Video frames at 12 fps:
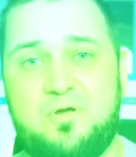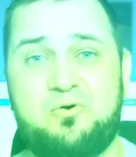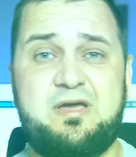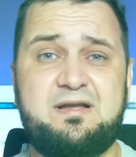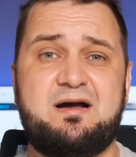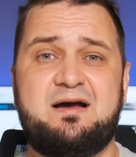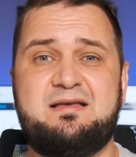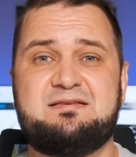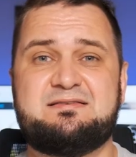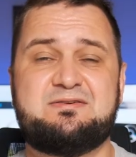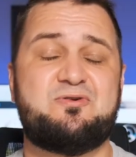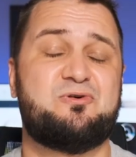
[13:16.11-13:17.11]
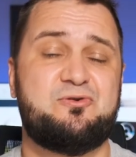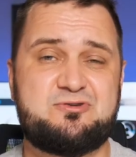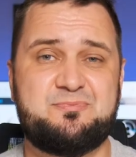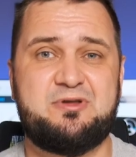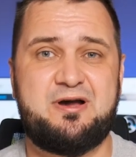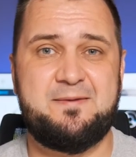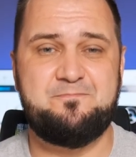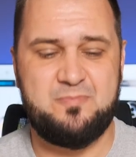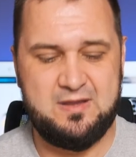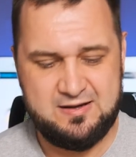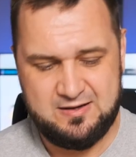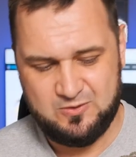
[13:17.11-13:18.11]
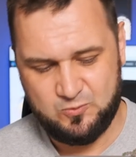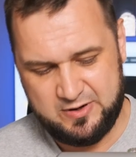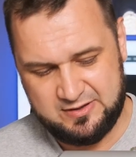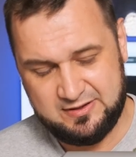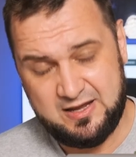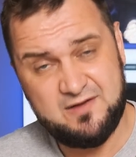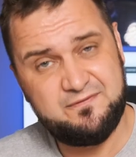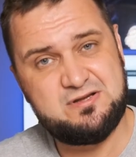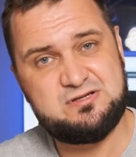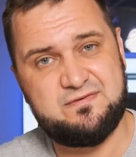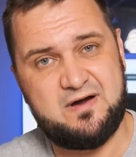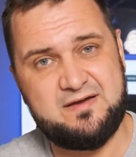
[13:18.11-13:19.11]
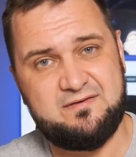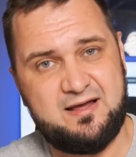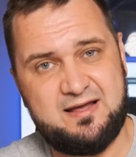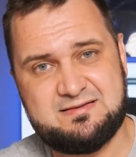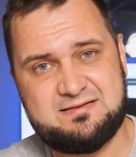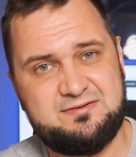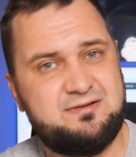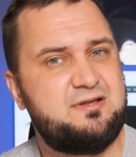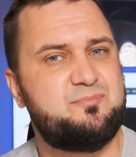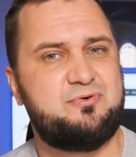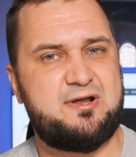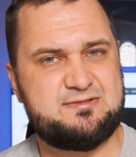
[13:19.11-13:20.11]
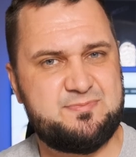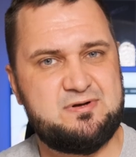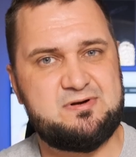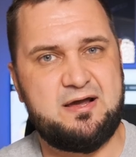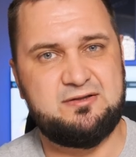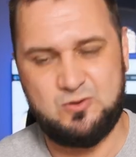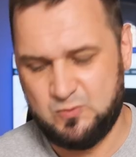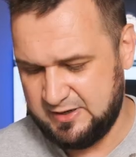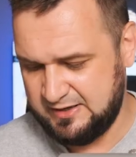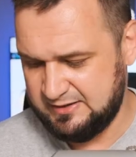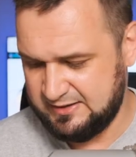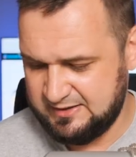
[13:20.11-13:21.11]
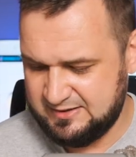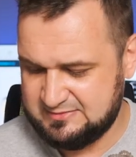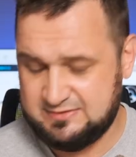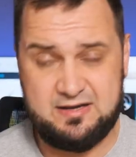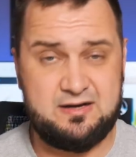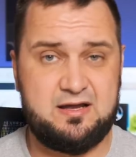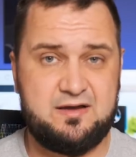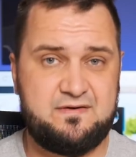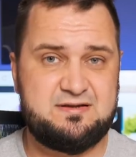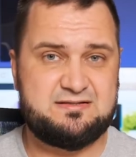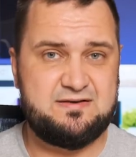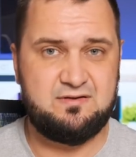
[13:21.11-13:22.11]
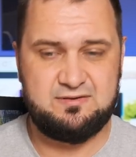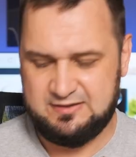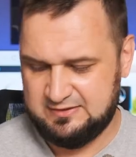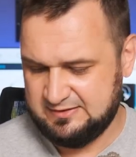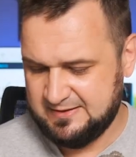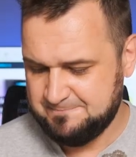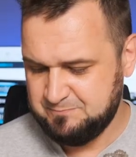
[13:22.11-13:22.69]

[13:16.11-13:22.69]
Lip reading: Okay guys, conclusion time. While FH5S didn't impress me right away as their FH7 did,